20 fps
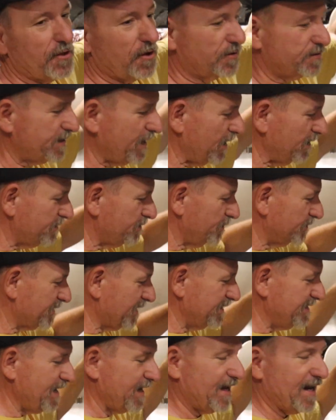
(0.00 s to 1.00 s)
those out. So it's
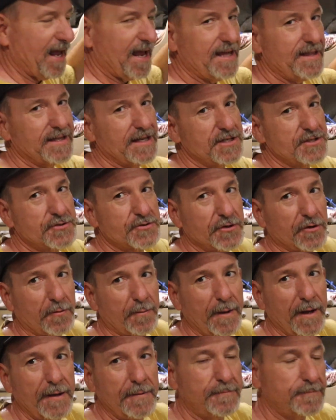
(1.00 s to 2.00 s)
going to take an 1/8 inch drill
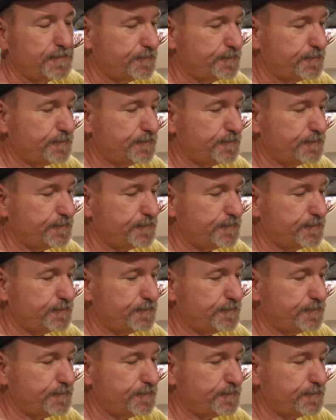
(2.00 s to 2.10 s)
bit